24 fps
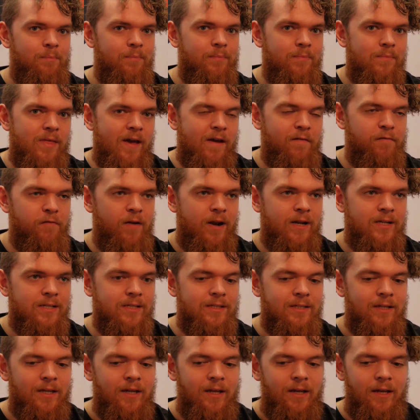their
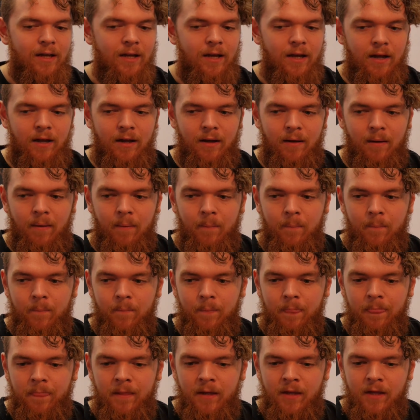friends.
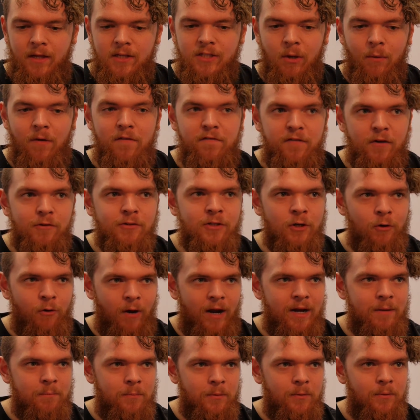So it feels
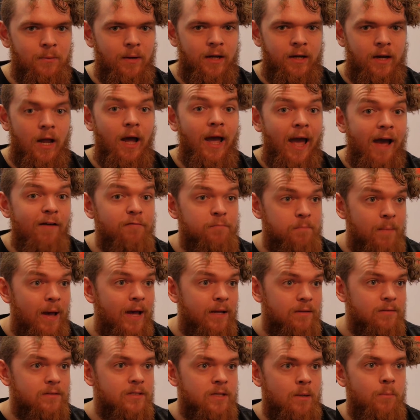incredible. And I have
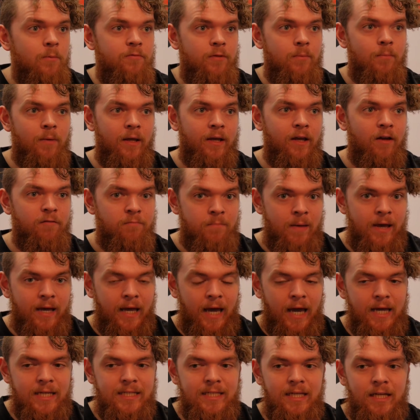met some of them. Like, I've met
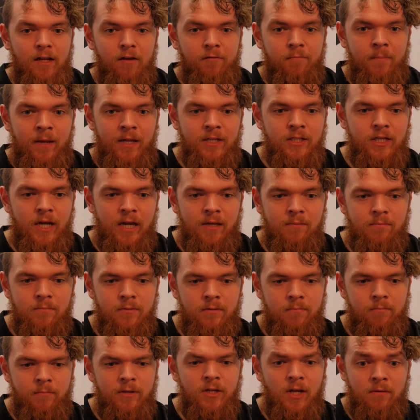Katie and I've met
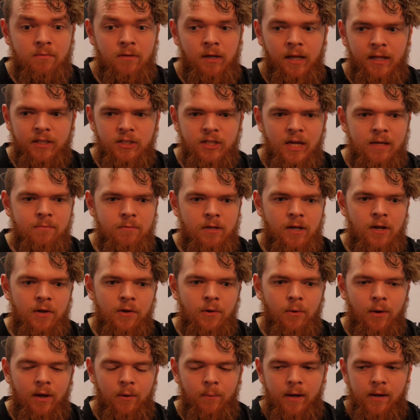James. Like, James I know
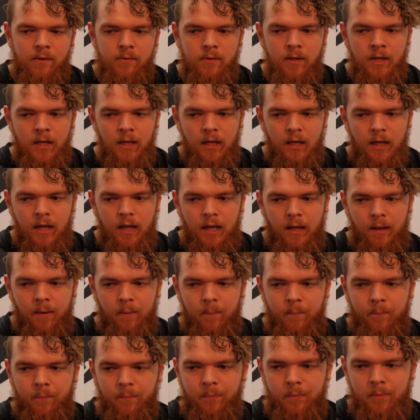quite well,
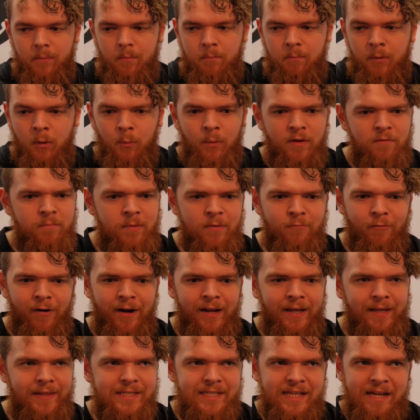but we've been
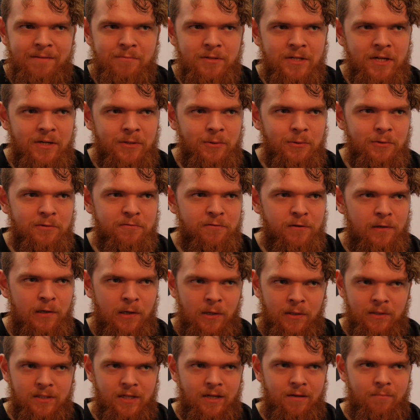running in the same circles for a
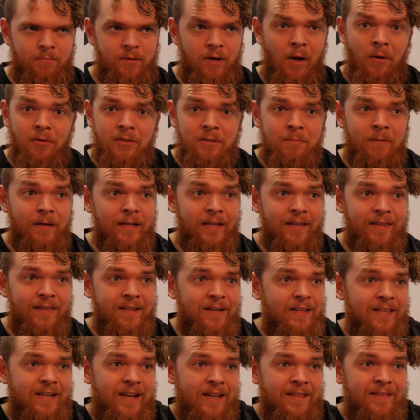long time. But ultimately, at
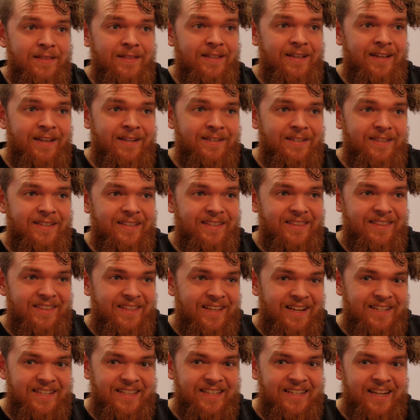the
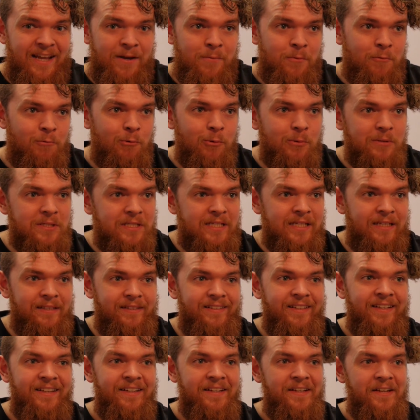end of the day, we're all
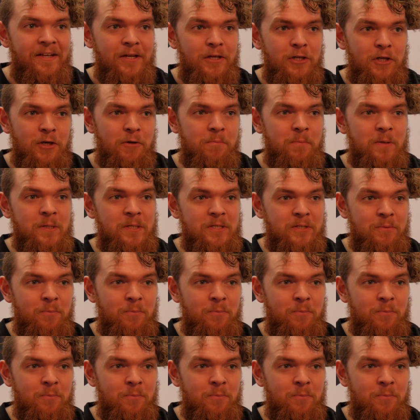still humans,